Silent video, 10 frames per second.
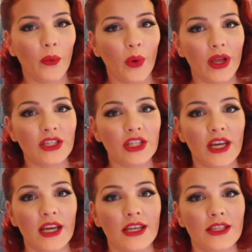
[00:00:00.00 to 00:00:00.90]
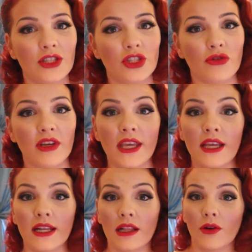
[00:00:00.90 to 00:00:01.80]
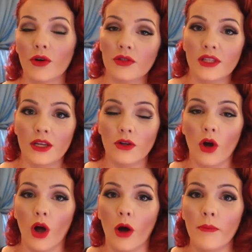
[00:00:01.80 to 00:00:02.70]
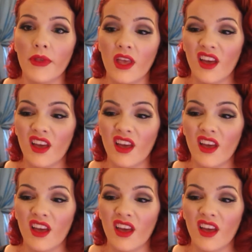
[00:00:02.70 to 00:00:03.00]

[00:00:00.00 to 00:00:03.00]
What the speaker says: which is trickylittlecorset.com.